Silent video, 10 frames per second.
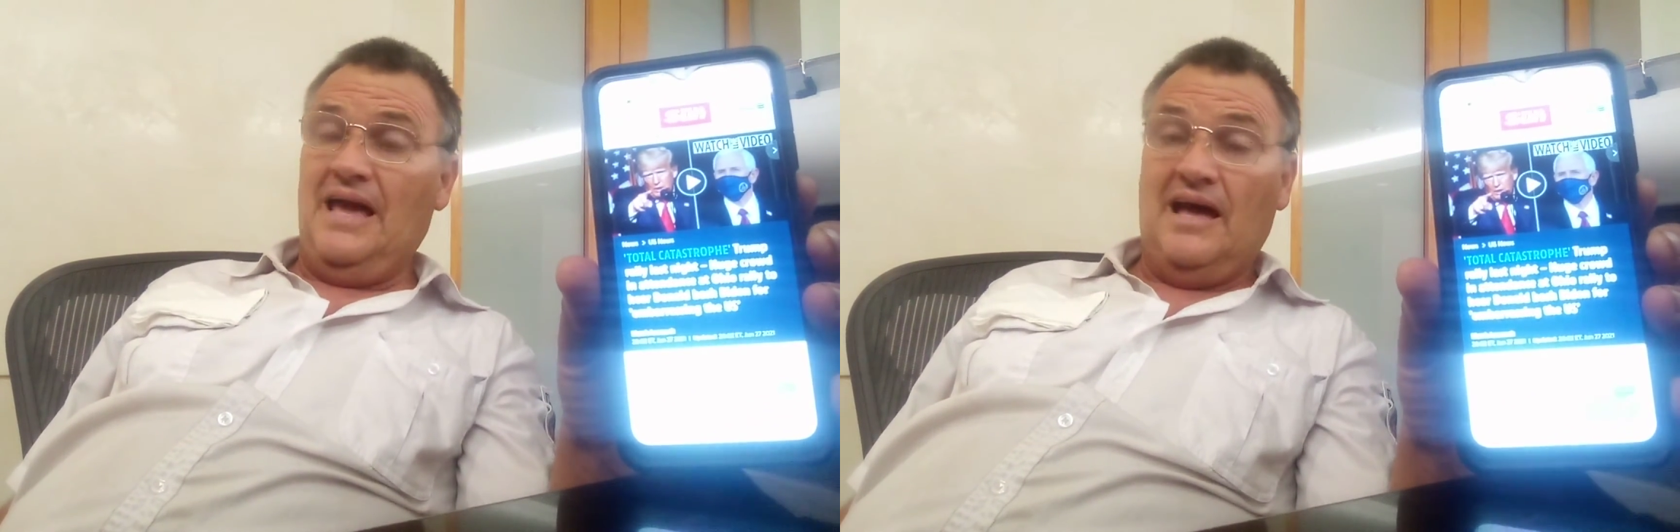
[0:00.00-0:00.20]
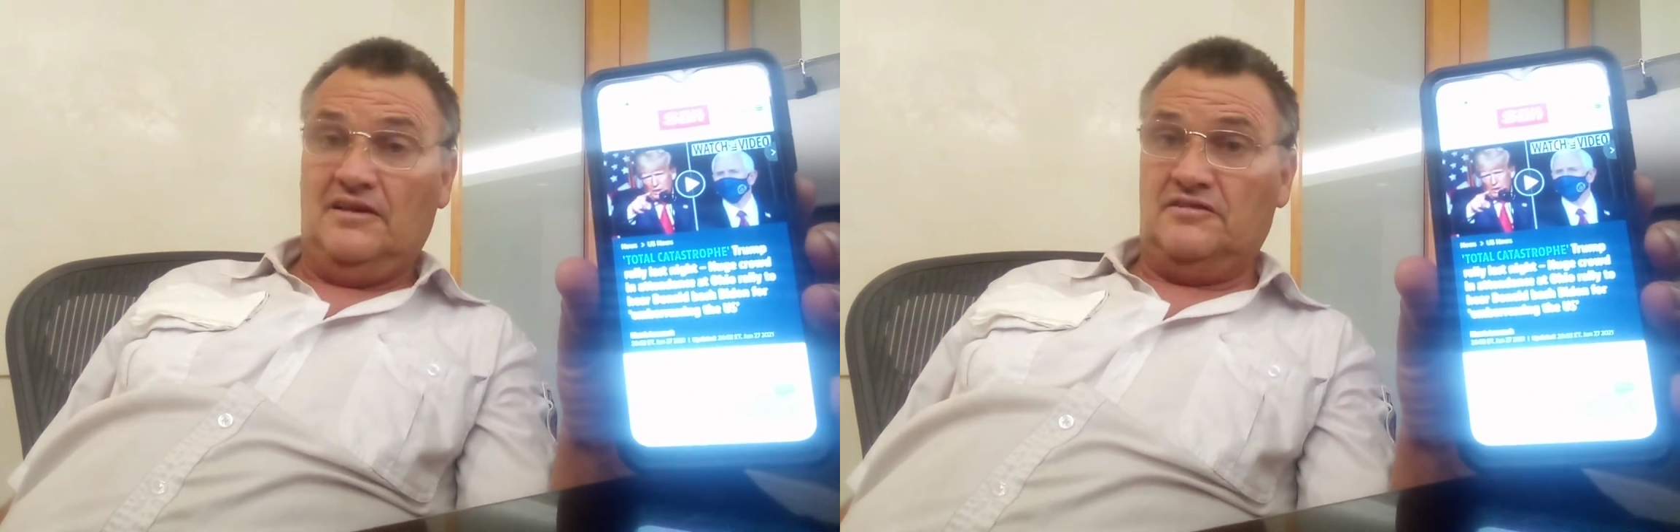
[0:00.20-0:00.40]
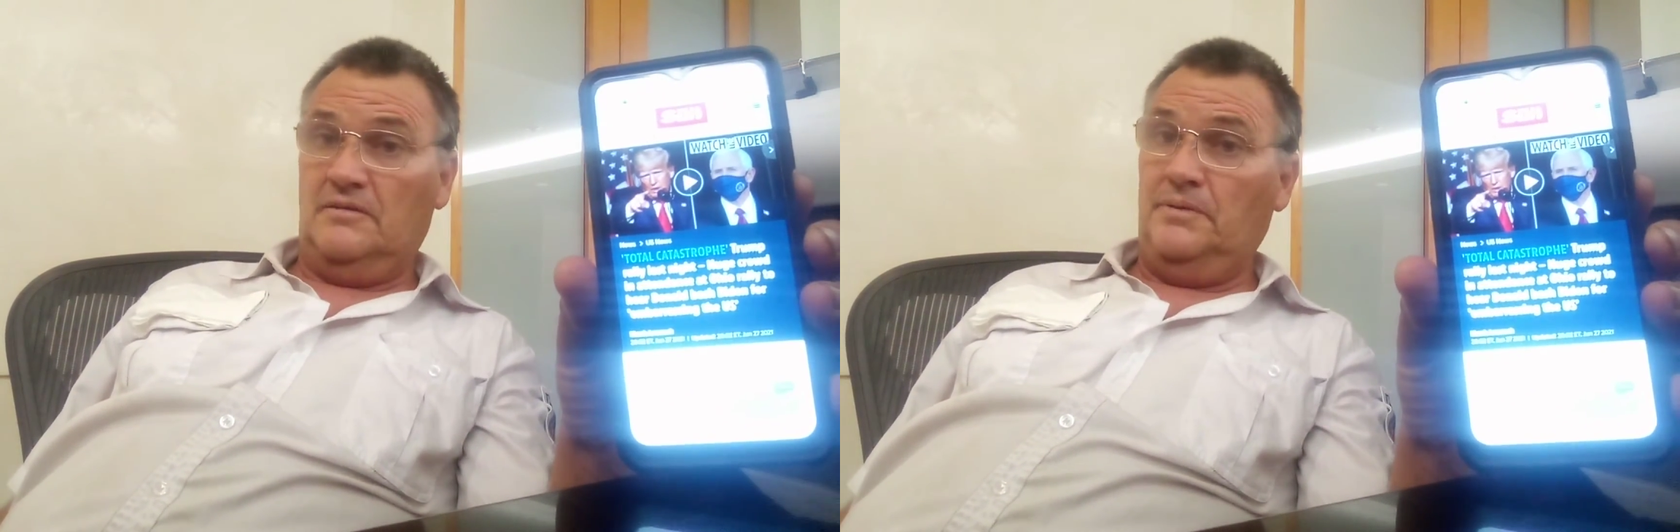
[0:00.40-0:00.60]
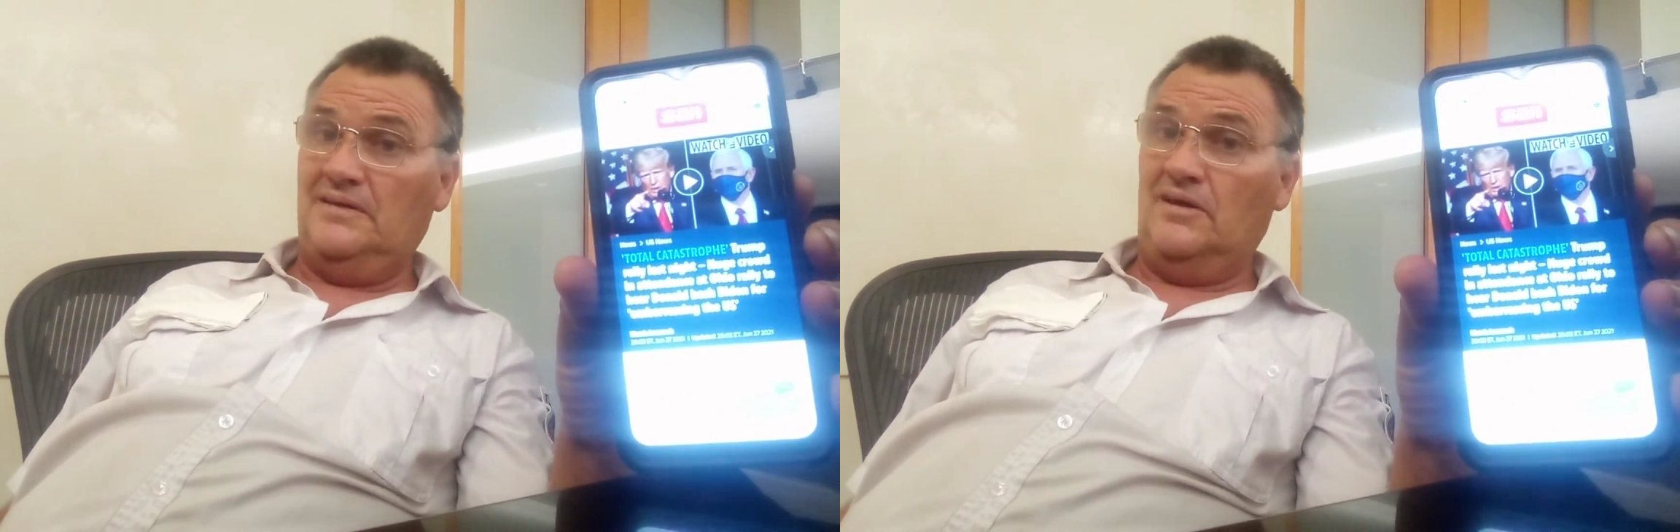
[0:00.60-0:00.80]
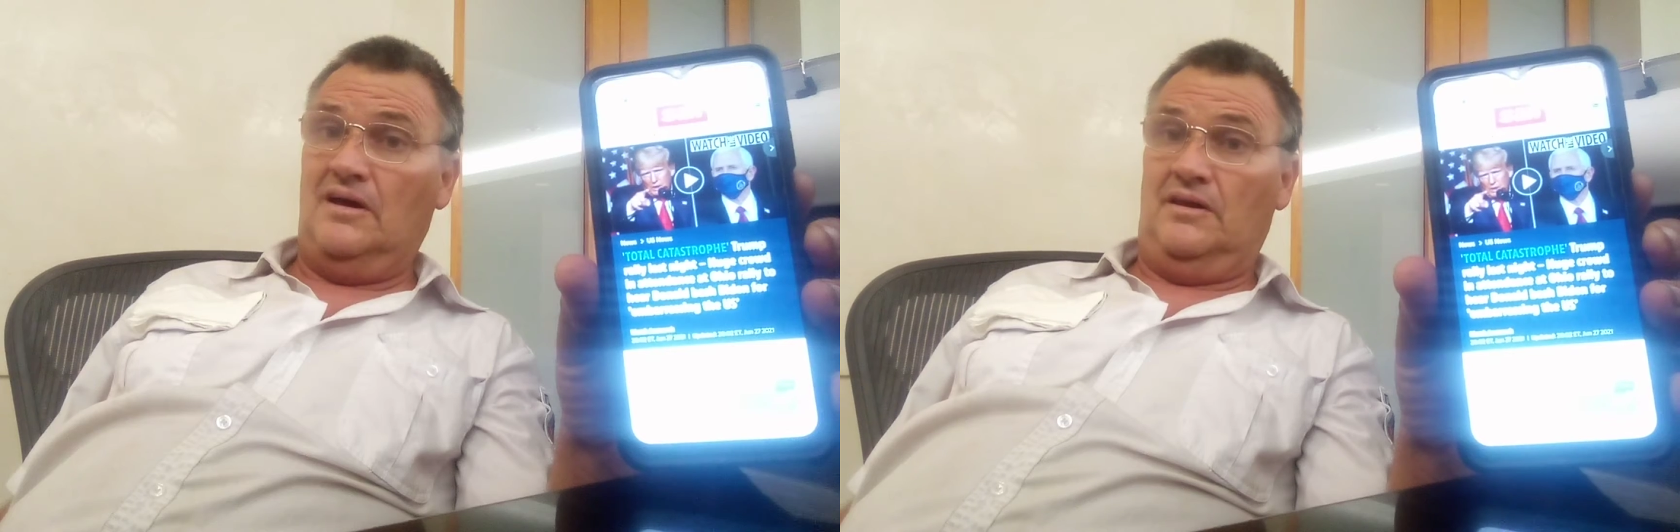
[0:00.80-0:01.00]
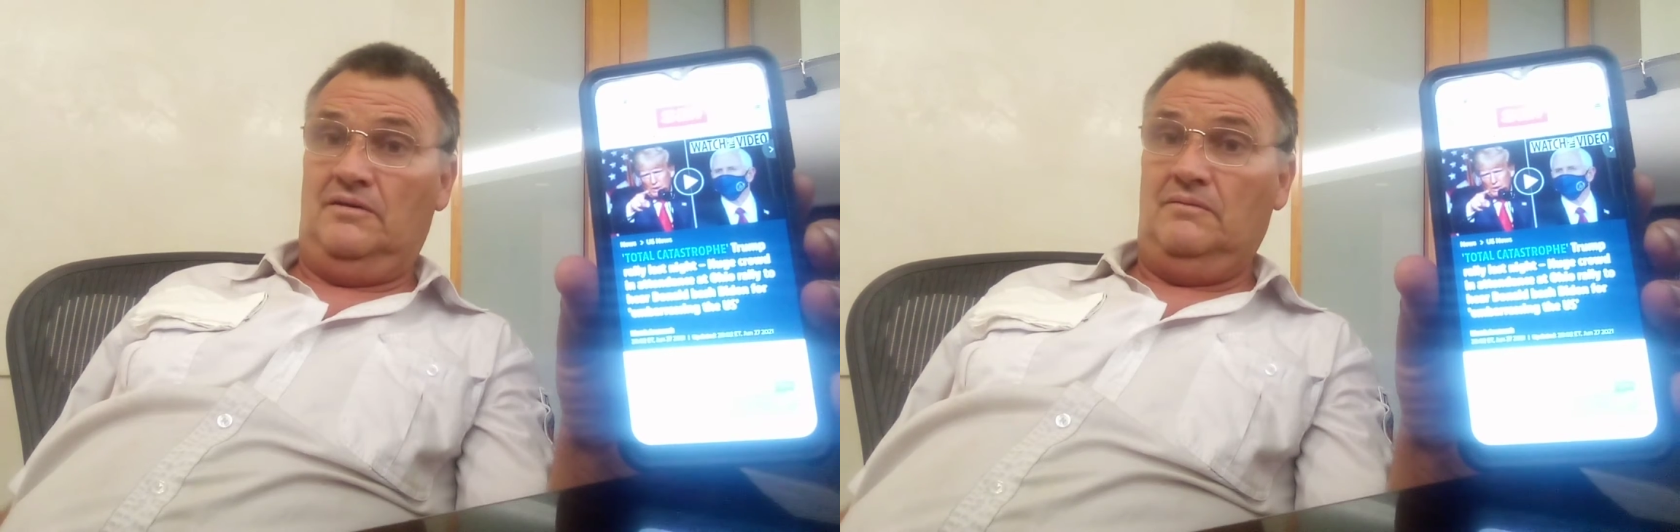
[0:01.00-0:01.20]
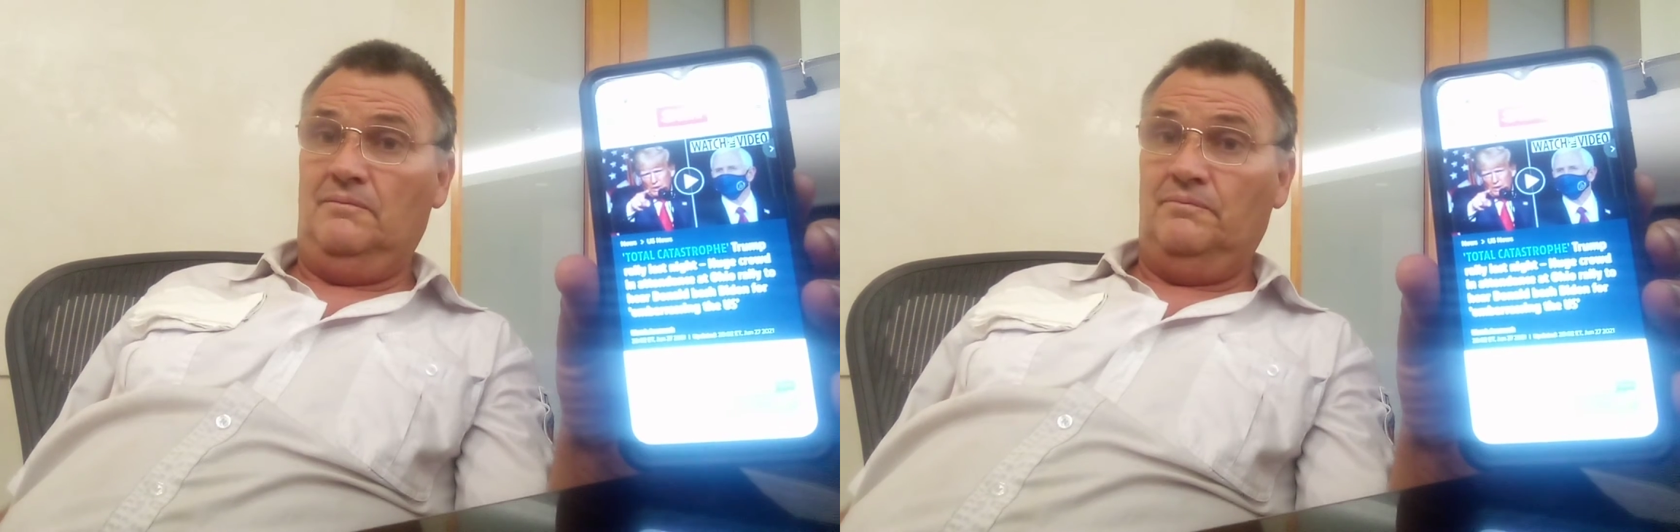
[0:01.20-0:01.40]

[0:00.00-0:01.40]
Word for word: has to be done